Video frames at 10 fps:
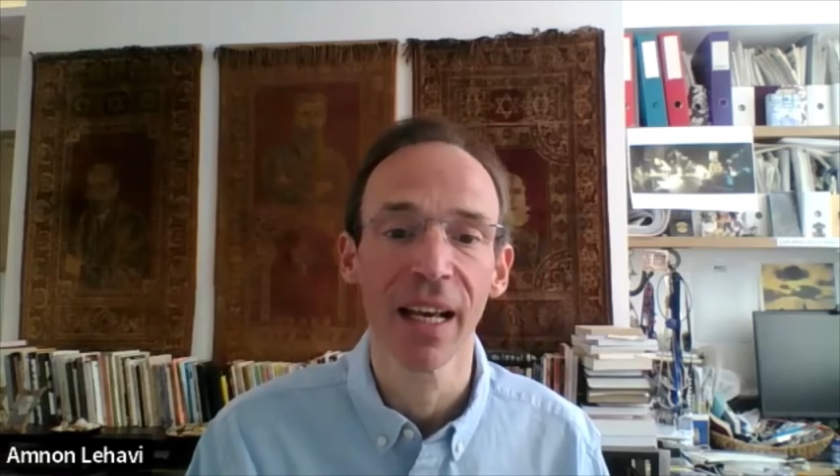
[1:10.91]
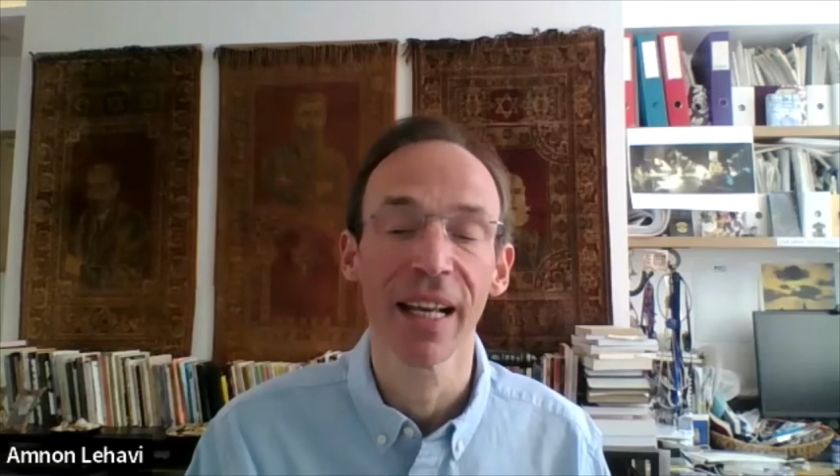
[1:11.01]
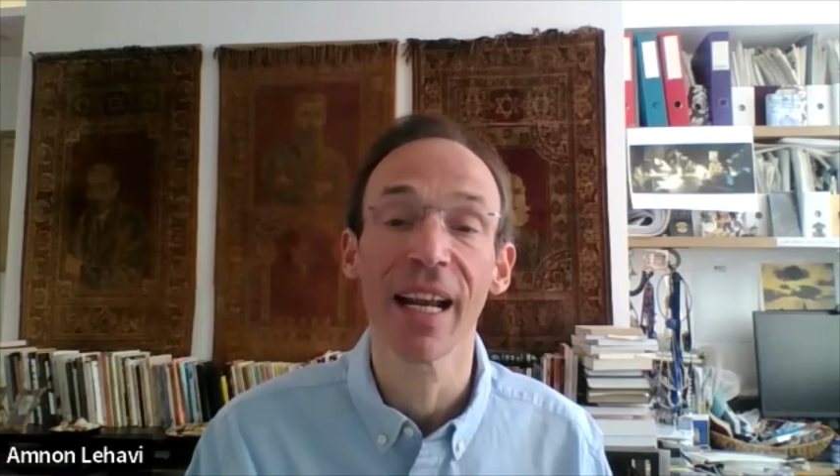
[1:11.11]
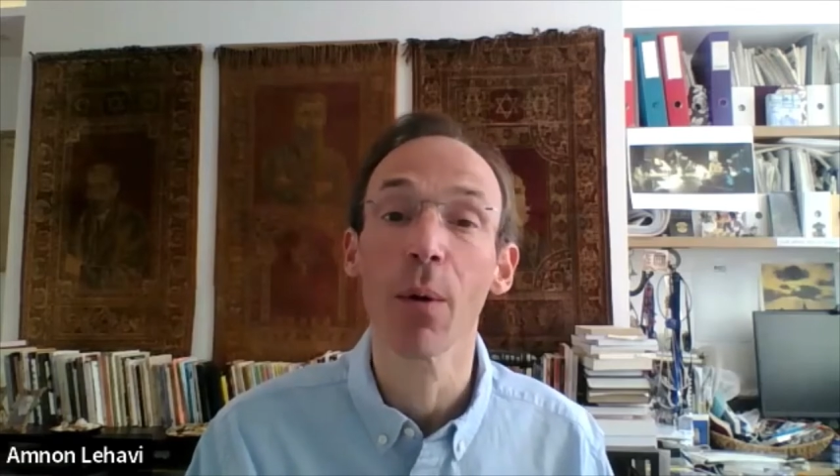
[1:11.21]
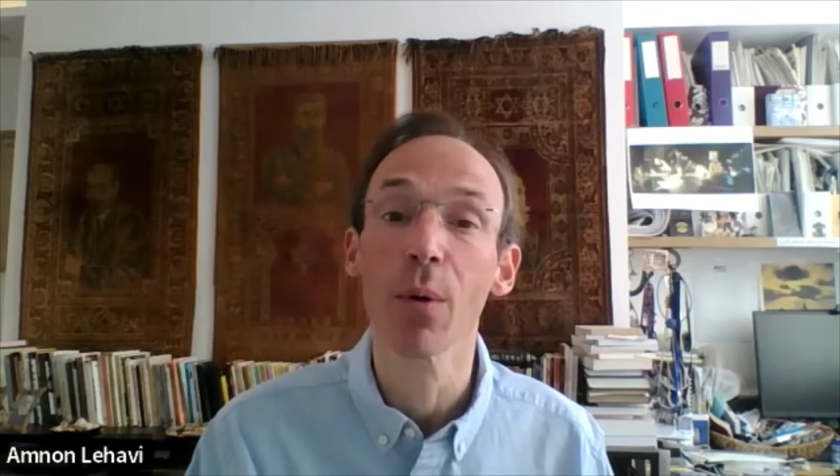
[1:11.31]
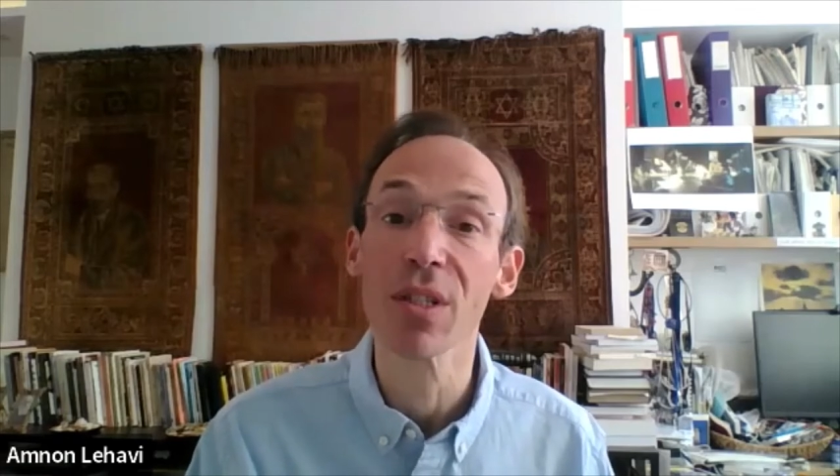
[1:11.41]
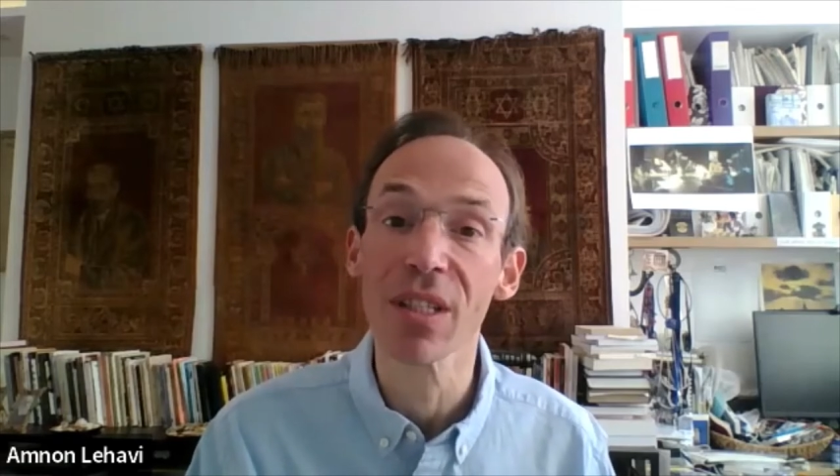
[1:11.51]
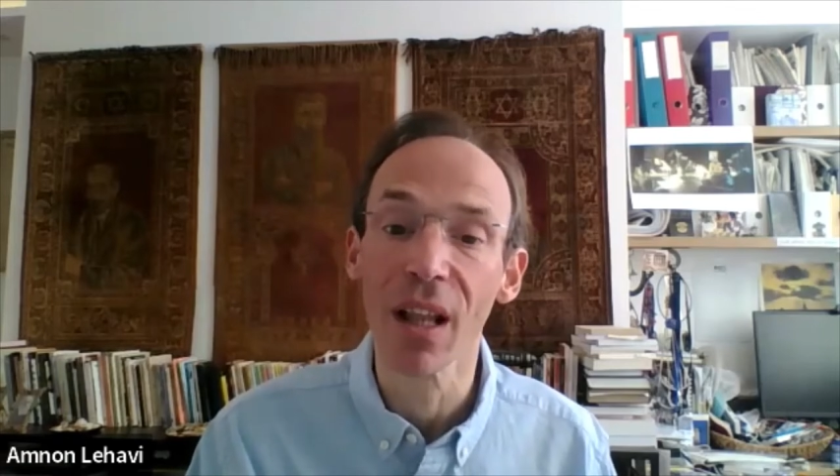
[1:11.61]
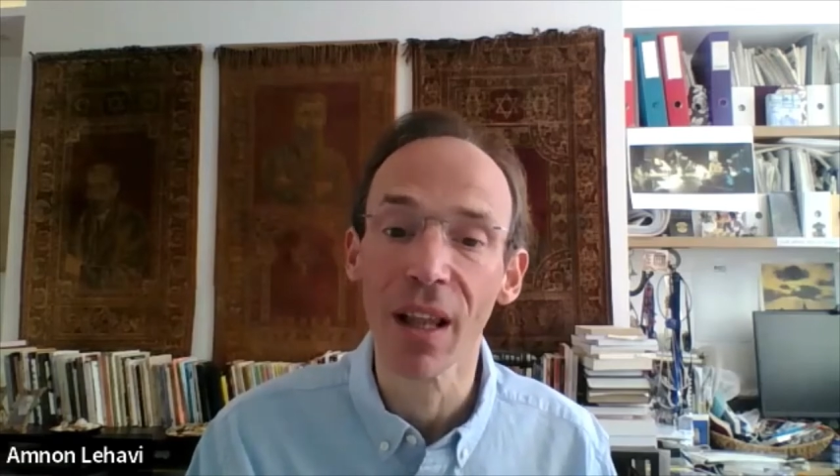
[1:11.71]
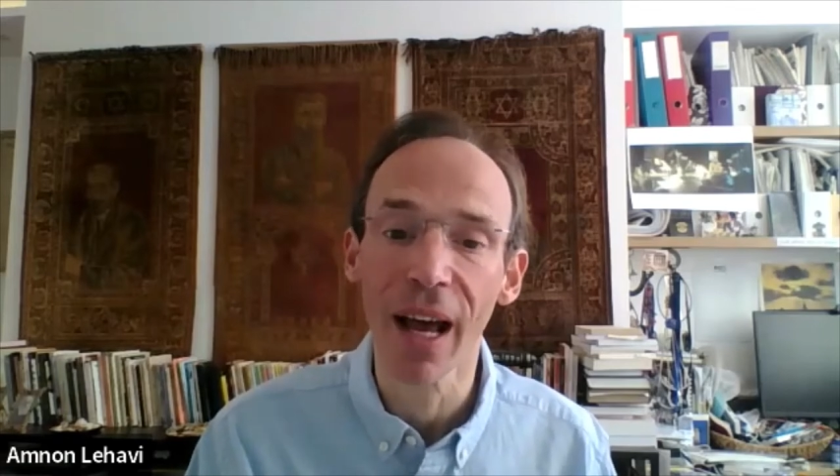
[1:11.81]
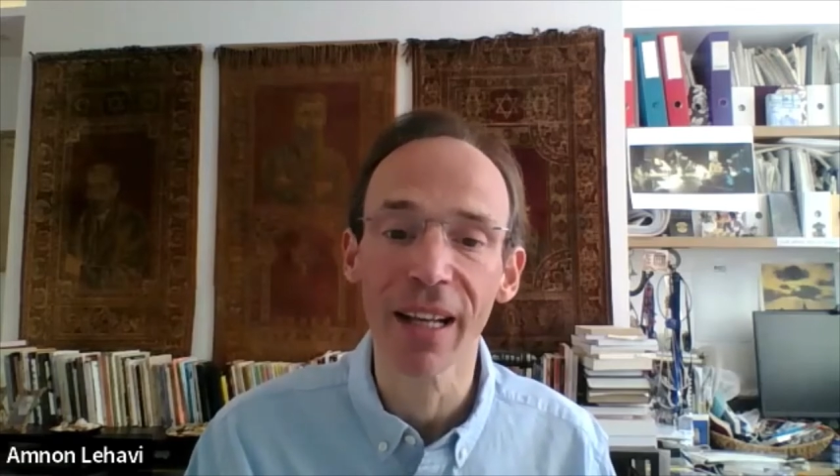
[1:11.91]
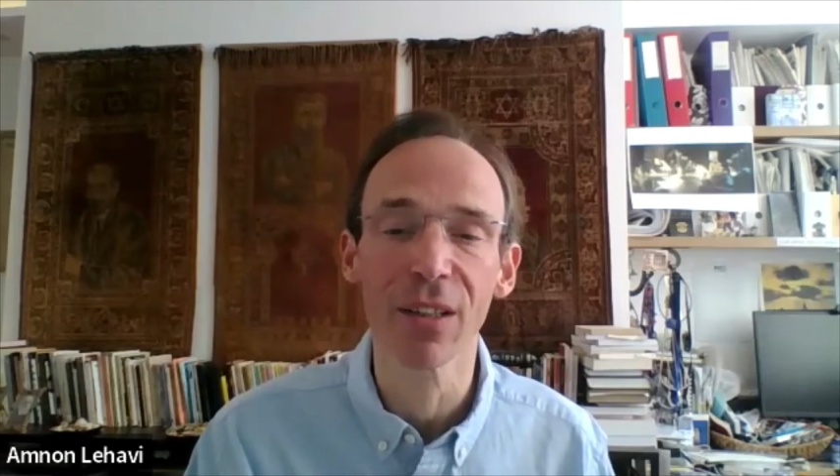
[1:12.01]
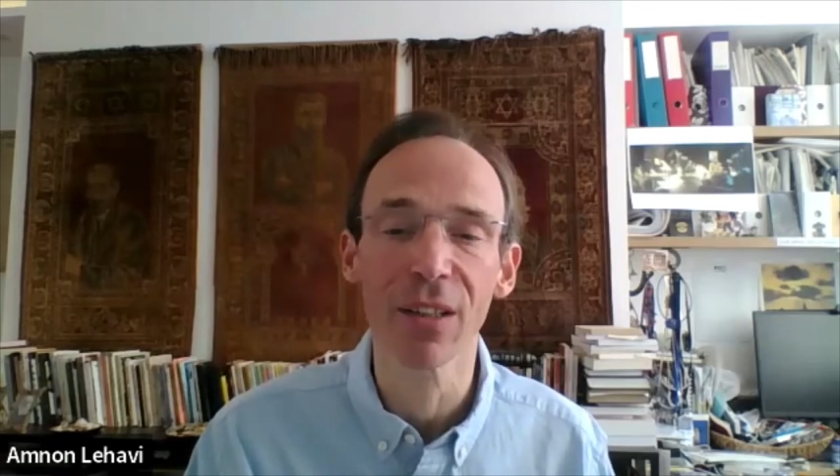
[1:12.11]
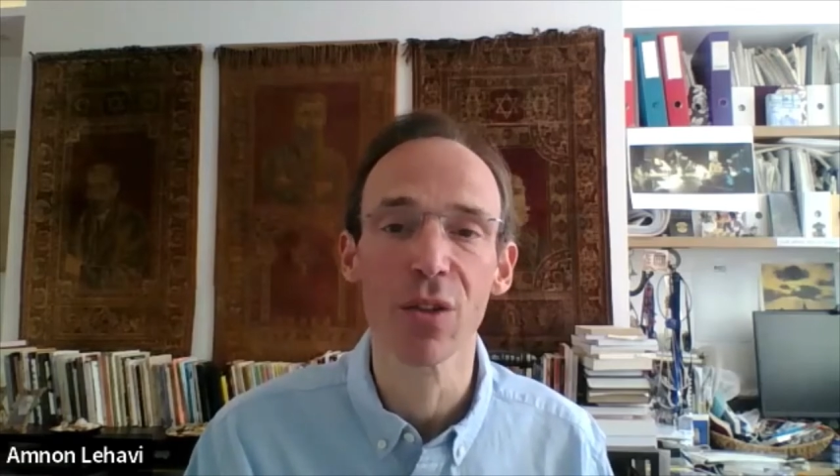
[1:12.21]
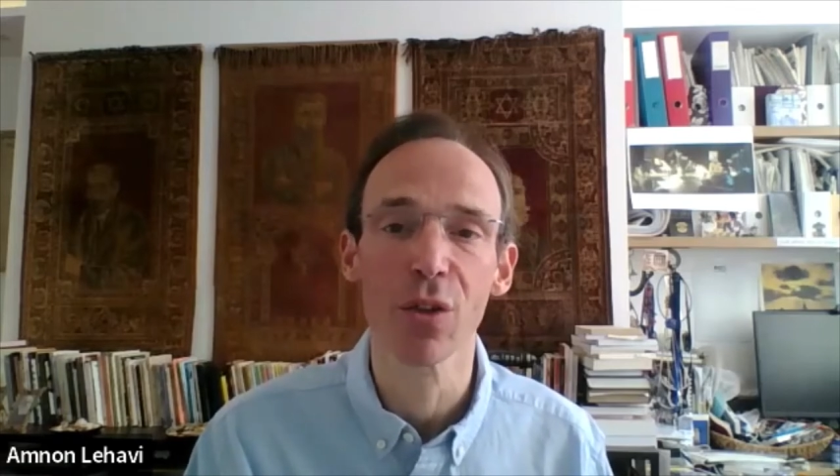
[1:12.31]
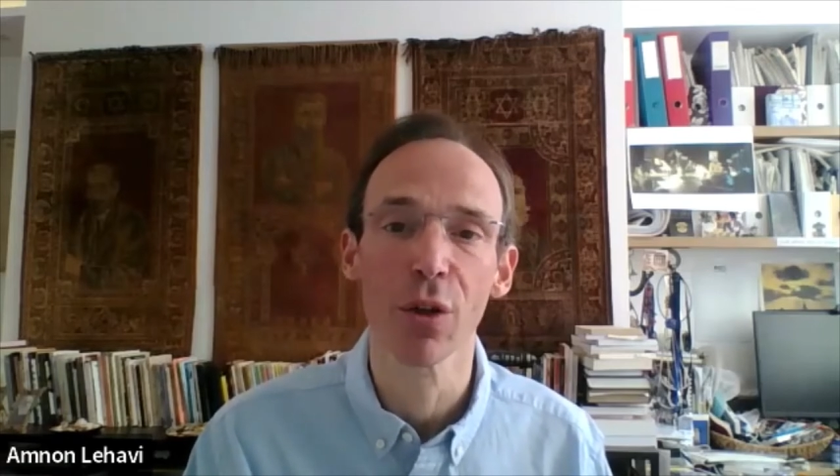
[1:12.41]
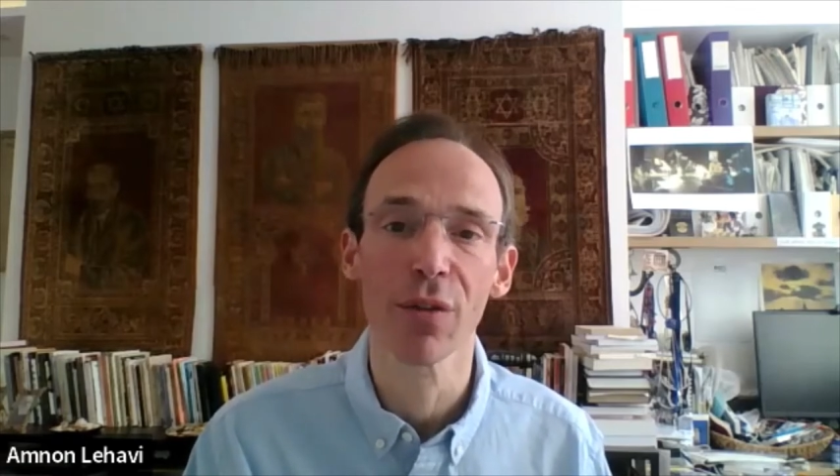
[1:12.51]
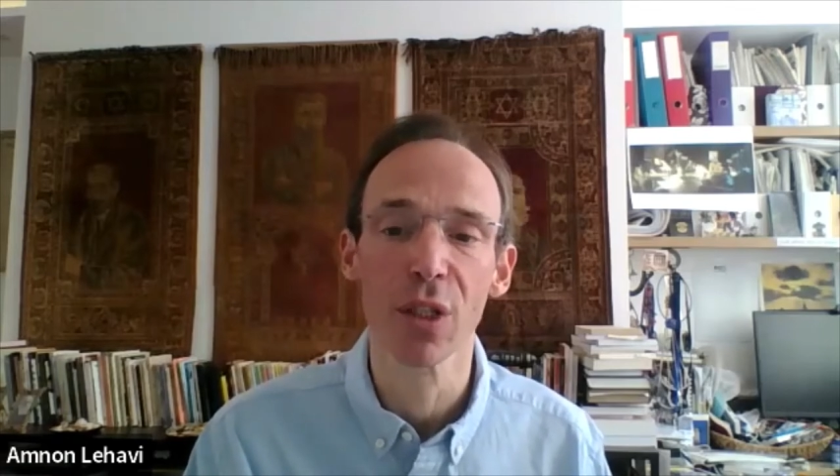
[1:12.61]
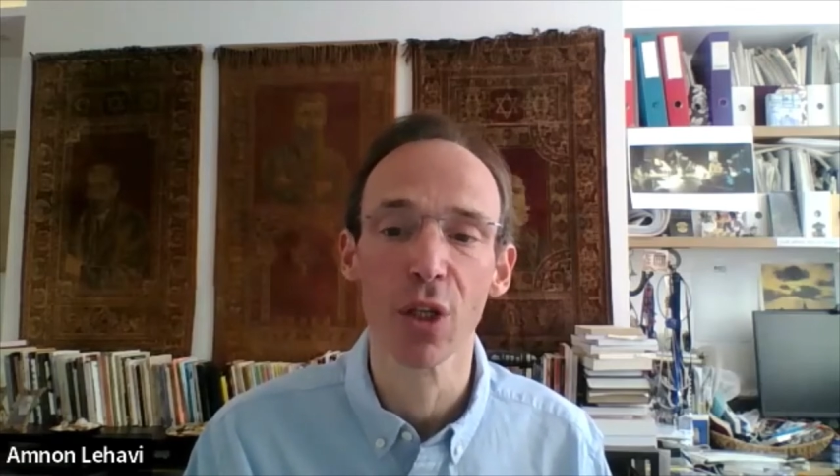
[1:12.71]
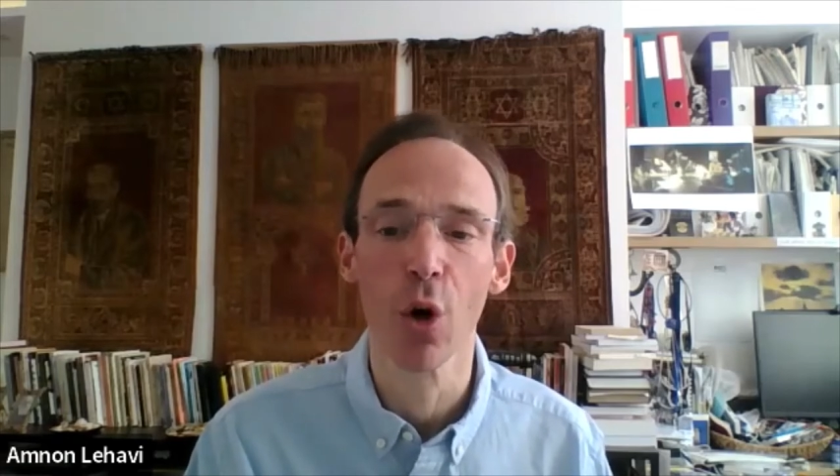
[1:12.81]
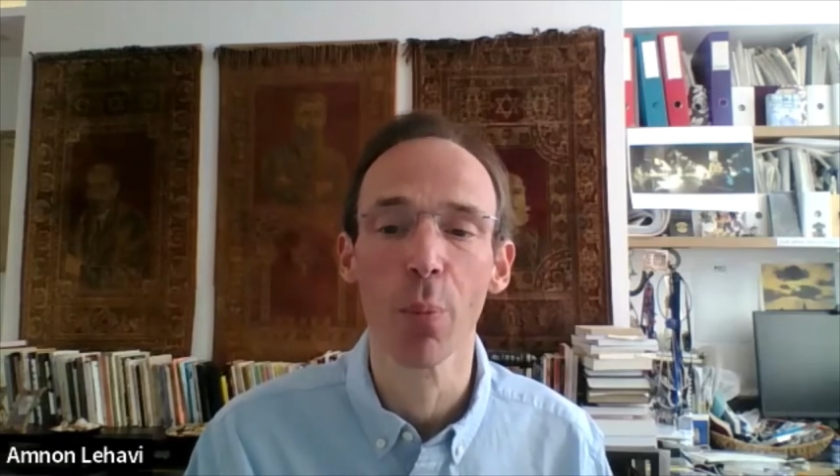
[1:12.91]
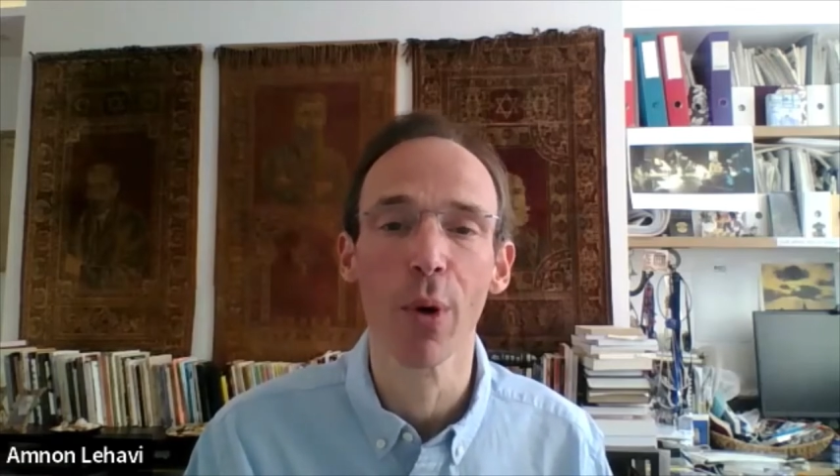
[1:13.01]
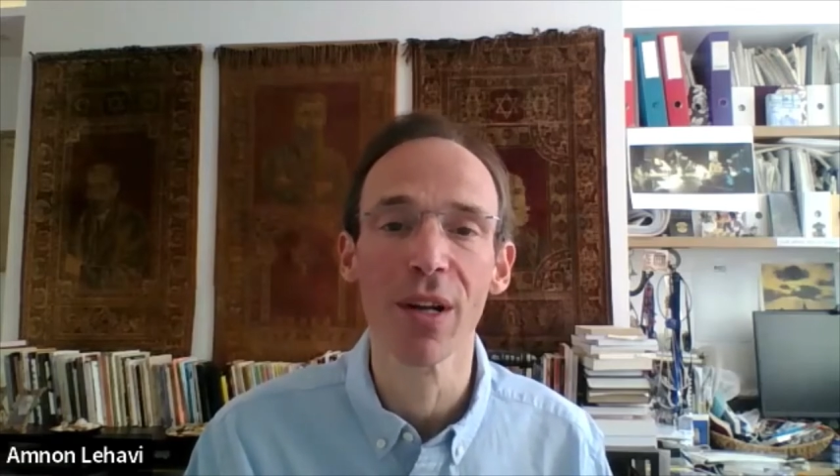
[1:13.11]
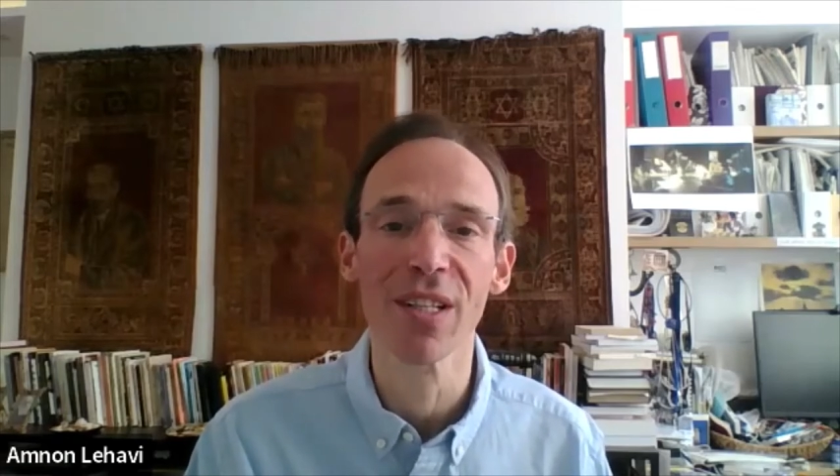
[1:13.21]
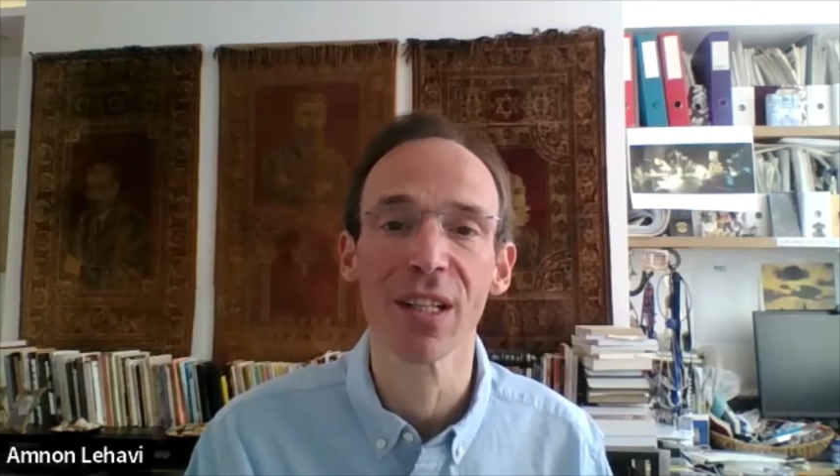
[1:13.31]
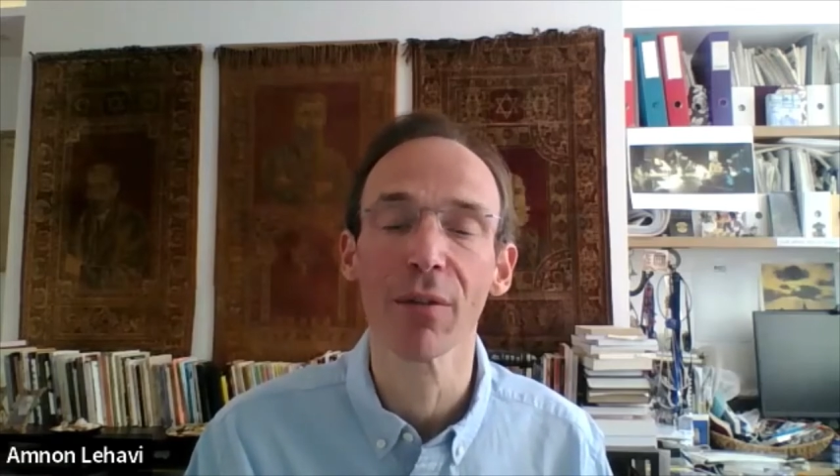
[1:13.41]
and I was delighted to serve as co-president